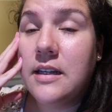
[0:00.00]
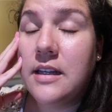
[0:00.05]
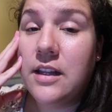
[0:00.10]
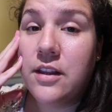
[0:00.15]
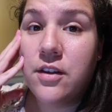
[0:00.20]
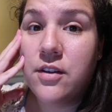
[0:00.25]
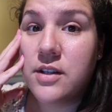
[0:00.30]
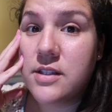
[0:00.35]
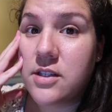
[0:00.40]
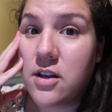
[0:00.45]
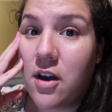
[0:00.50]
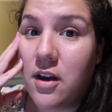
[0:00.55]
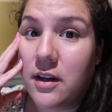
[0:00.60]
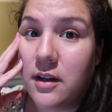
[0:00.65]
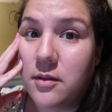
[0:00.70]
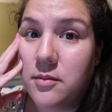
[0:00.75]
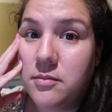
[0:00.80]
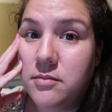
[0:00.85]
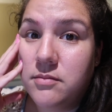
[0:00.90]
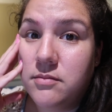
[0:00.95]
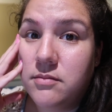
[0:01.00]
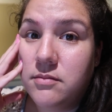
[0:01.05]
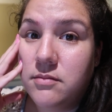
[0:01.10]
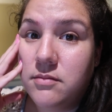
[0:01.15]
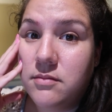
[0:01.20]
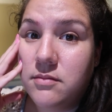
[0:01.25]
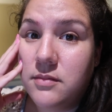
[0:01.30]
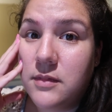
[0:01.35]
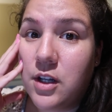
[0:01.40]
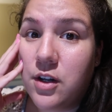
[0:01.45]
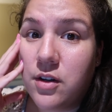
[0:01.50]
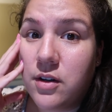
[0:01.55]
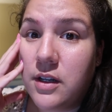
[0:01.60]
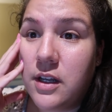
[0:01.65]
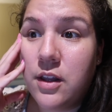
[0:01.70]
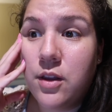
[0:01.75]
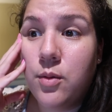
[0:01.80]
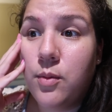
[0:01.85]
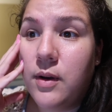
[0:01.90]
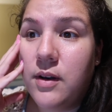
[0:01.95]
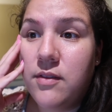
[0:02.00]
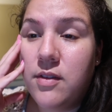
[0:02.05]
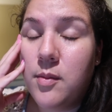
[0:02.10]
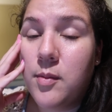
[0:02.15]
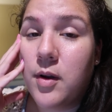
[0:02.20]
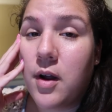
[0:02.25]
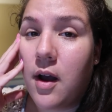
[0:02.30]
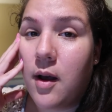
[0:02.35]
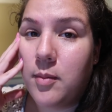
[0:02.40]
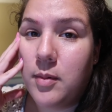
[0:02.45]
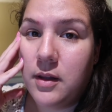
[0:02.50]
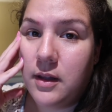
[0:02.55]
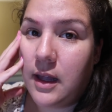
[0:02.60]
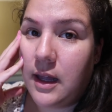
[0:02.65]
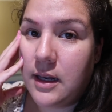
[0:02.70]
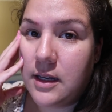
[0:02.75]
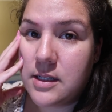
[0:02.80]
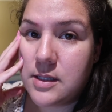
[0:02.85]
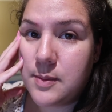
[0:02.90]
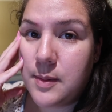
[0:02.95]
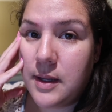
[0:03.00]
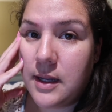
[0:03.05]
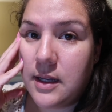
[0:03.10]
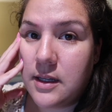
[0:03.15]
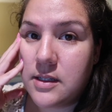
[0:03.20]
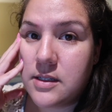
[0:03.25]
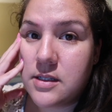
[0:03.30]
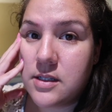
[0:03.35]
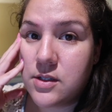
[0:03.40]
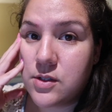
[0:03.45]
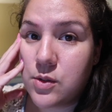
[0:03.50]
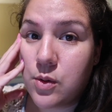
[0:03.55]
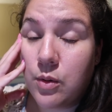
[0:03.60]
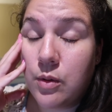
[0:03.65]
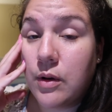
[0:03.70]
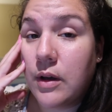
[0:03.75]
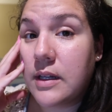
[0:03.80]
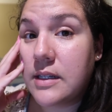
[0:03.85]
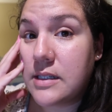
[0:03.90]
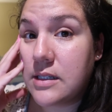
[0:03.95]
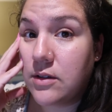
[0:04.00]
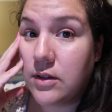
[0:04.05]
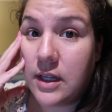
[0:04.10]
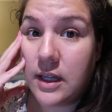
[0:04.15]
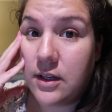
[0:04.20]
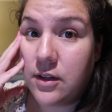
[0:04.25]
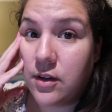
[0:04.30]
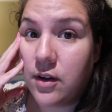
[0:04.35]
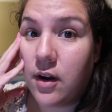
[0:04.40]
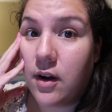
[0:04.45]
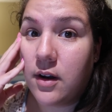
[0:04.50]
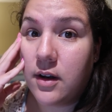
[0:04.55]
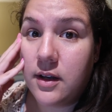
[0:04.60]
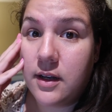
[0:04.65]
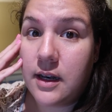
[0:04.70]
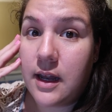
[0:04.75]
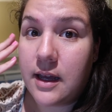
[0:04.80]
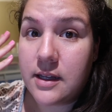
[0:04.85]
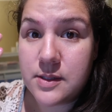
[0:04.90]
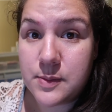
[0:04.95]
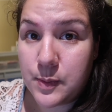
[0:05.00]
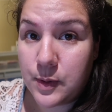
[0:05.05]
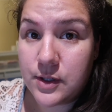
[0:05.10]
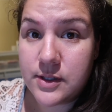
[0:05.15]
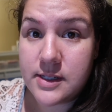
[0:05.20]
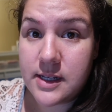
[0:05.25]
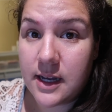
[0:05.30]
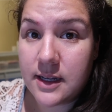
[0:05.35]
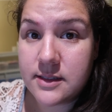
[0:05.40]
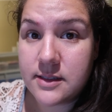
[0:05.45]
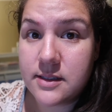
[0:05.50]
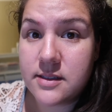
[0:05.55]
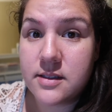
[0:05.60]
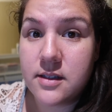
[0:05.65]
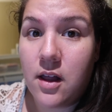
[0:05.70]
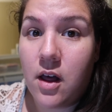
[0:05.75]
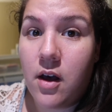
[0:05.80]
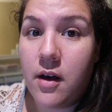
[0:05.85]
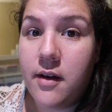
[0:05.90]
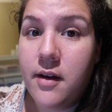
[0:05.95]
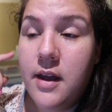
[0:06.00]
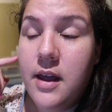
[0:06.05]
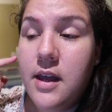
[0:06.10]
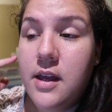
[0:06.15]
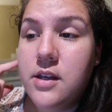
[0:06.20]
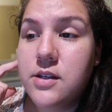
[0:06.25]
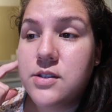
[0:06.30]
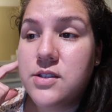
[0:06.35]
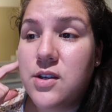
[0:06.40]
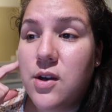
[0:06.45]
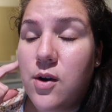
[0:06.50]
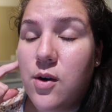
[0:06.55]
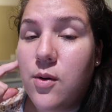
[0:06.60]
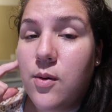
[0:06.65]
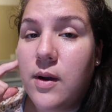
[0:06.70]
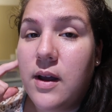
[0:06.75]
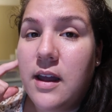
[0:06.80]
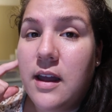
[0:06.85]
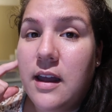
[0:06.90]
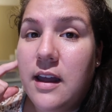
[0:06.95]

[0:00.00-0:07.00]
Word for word: Neither is Autumn. They're, neither one of them are obligated to be to school until kindergarten as per Texas law. So